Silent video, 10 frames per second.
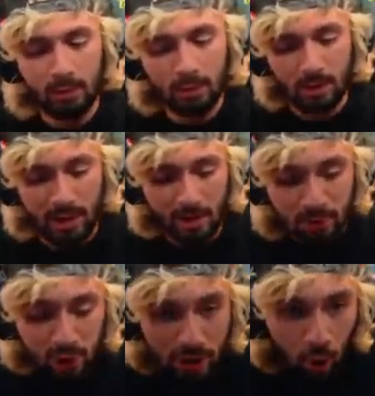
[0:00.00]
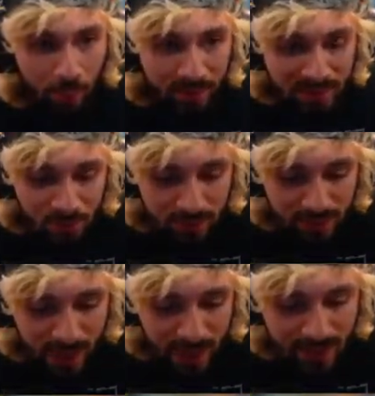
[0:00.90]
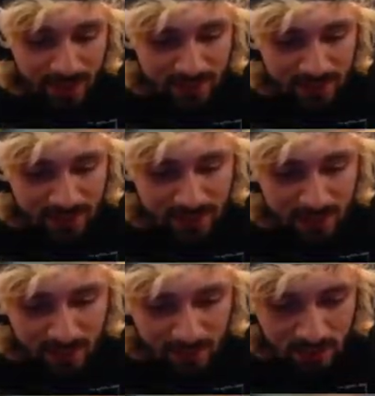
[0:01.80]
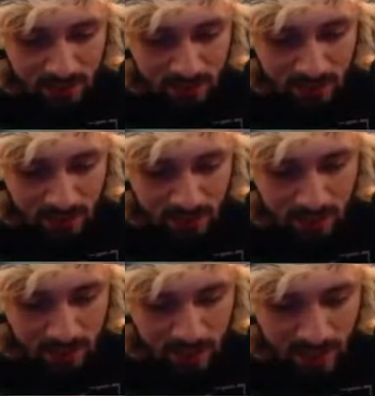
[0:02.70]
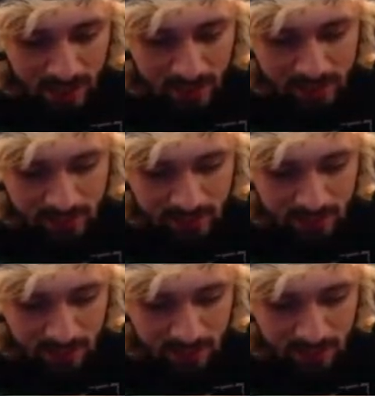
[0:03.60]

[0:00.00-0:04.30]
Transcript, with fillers: Alright, I'm gonna try to open this one nice. Nice.